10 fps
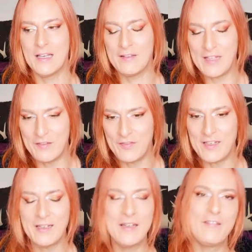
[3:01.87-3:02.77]
and
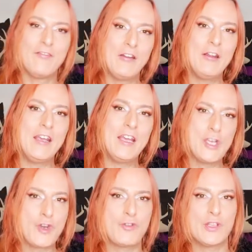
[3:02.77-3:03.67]
definitely a very
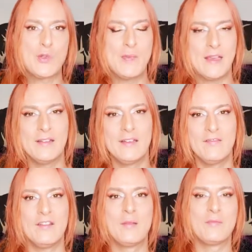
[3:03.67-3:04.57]

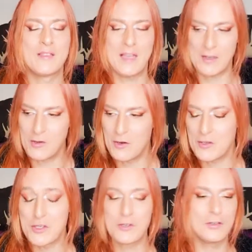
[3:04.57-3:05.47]
introspective,
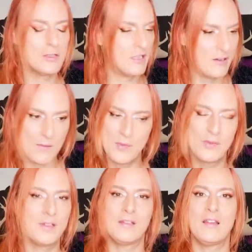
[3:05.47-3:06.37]
psychological,
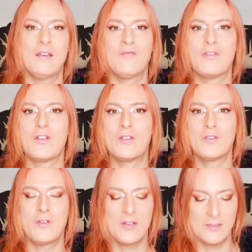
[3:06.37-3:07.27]
therapeutic time for
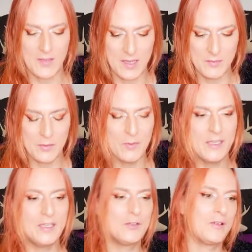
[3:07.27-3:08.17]
us all the time that
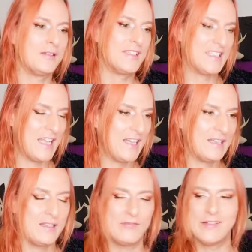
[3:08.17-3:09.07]
we need to
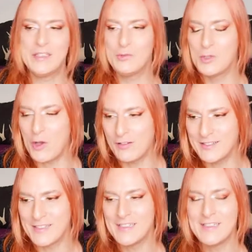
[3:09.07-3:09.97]
understand that if we do
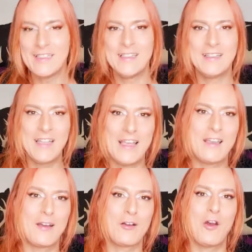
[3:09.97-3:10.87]
not
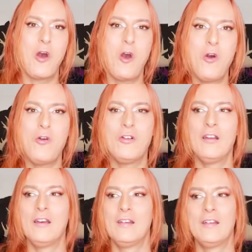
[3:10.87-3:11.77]
take our
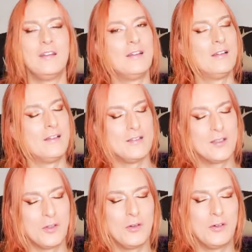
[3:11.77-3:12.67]
own
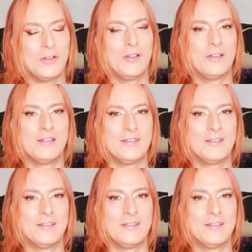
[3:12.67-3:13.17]
sword,